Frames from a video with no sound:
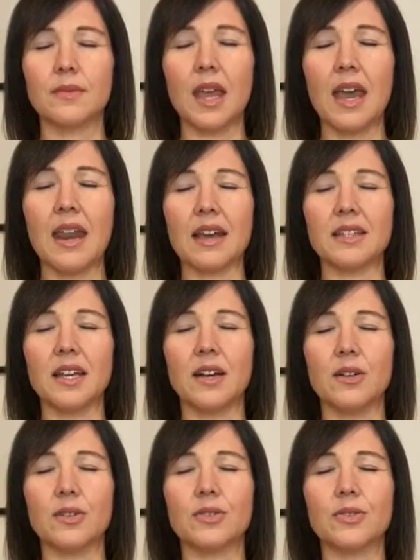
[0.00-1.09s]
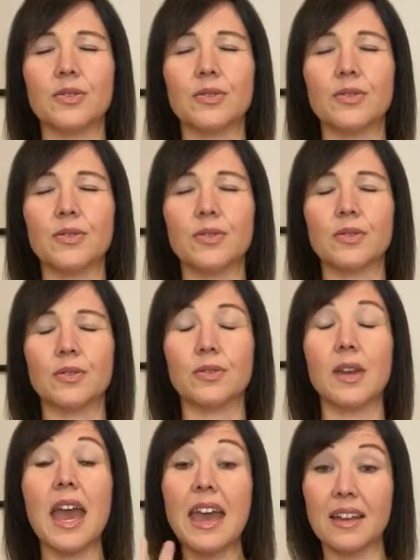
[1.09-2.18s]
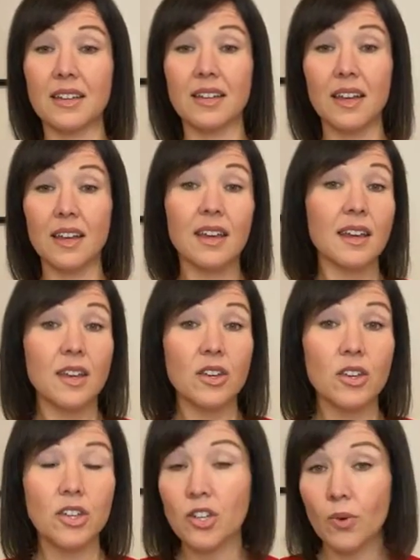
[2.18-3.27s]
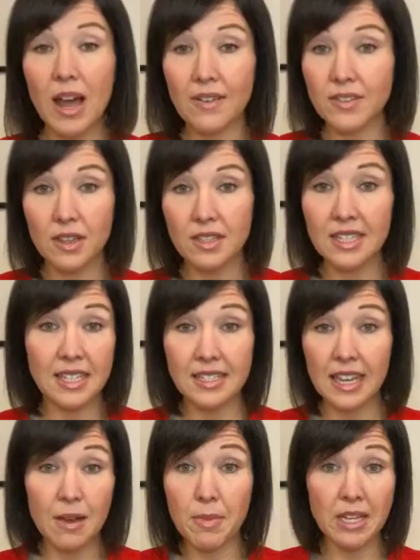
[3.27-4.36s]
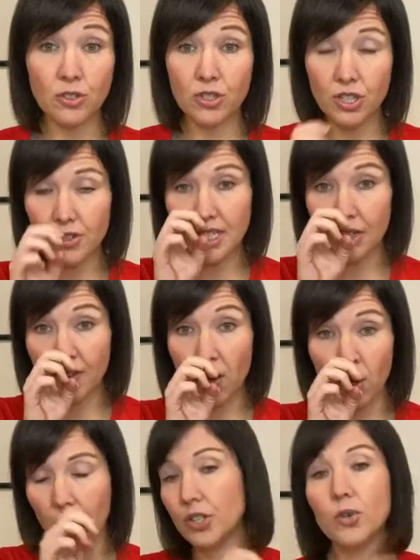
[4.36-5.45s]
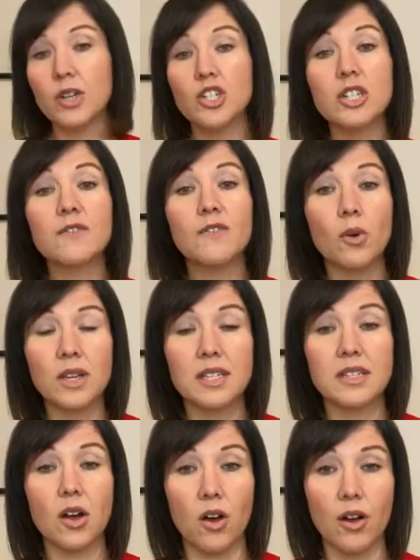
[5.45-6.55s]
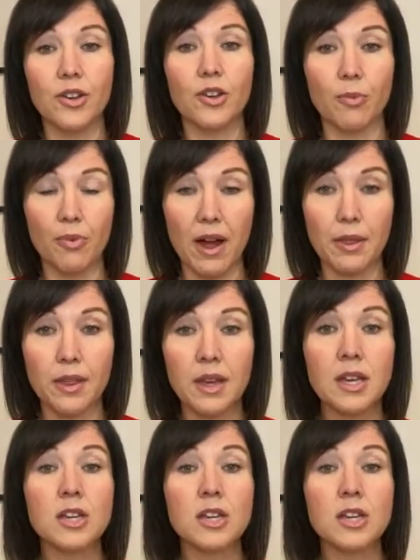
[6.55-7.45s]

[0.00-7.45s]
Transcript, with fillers: and exhale. And you don't have to say a mantra to yourself at all. You can just focus on your breath.